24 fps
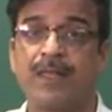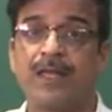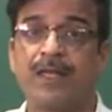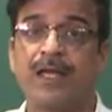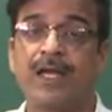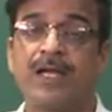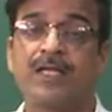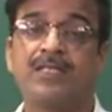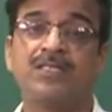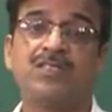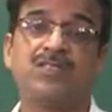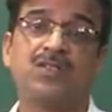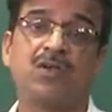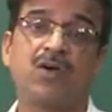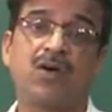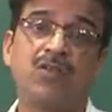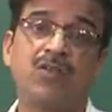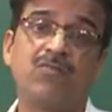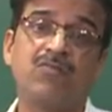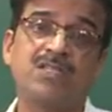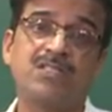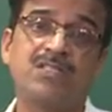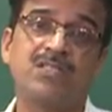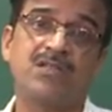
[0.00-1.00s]
and
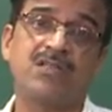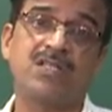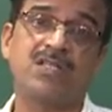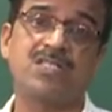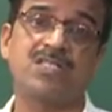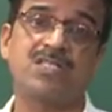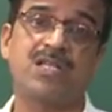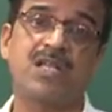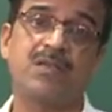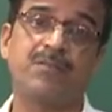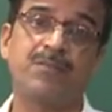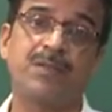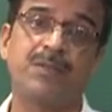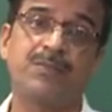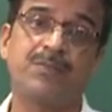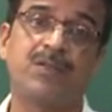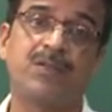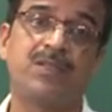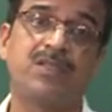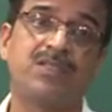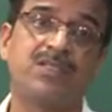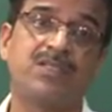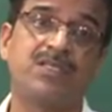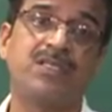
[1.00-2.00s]
always the rational
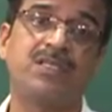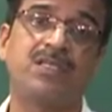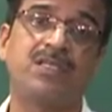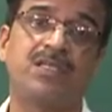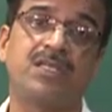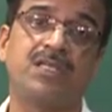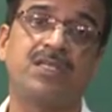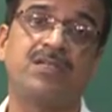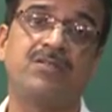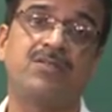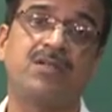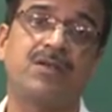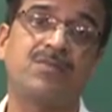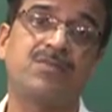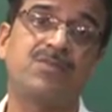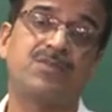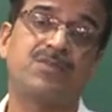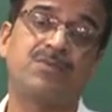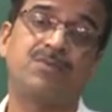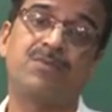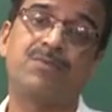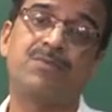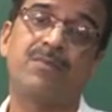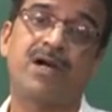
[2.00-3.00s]
people think in terms
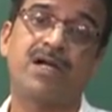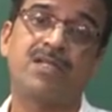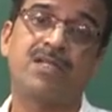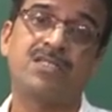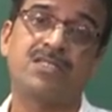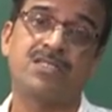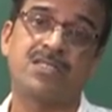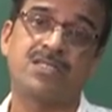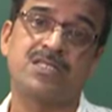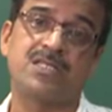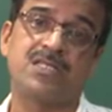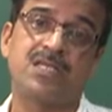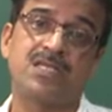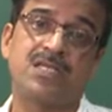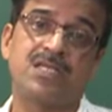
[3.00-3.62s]
of a margin.